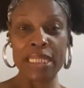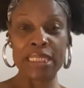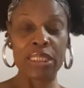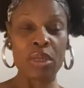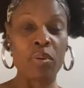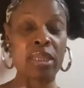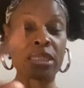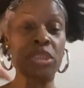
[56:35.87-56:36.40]

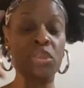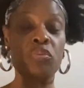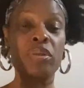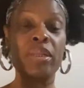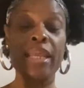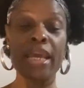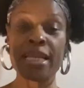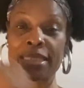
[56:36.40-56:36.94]
So until
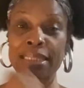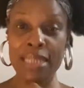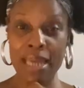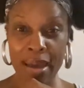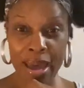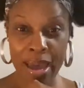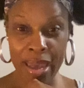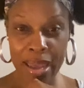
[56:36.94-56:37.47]
next
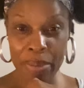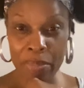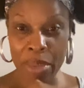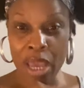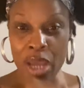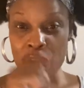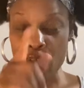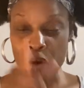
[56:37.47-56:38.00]
time,
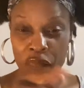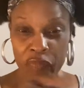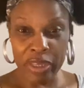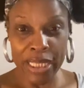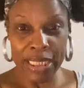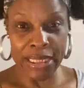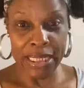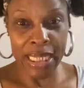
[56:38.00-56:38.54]
don't
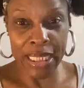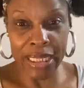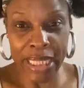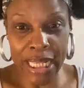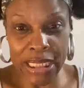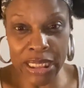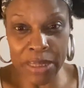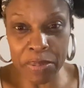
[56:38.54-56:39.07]
forget to hit
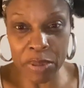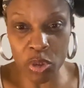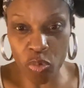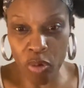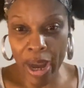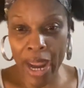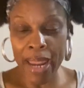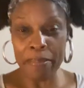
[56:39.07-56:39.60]
that
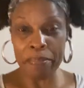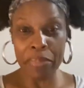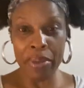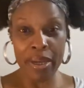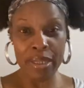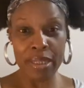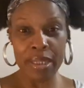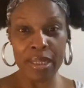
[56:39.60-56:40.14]
subscribe
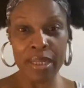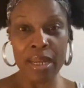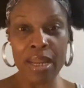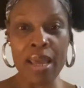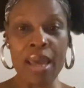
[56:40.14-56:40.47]
button.